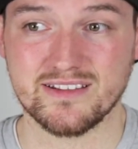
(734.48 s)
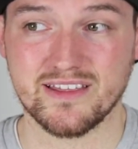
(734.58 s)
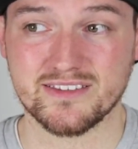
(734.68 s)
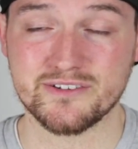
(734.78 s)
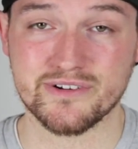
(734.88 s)

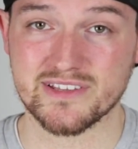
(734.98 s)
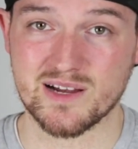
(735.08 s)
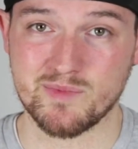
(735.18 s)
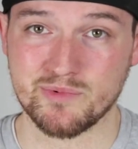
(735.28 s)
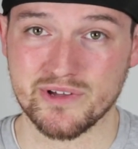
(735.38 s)
students
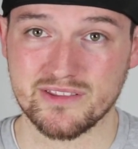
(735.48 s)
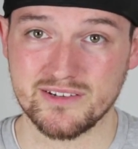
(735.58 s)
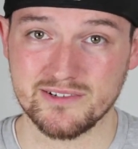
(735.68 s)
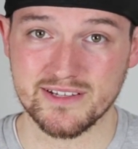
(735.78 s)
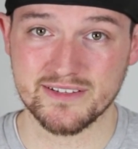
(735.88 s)
come up with to
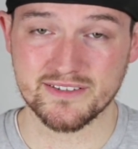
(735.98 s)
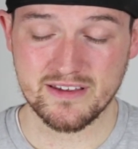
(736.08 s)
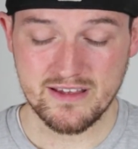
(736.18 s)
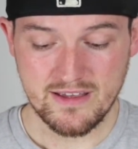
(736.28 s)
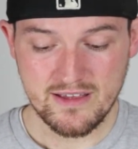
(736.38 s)
do this.
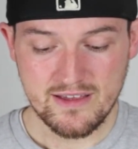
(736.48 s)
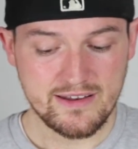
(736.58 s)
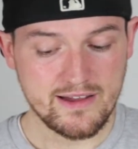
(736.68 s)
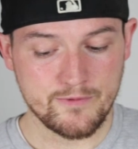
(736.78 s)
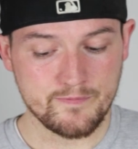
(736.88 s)

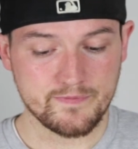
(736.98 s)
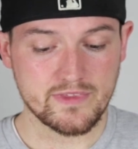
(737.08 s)
Now,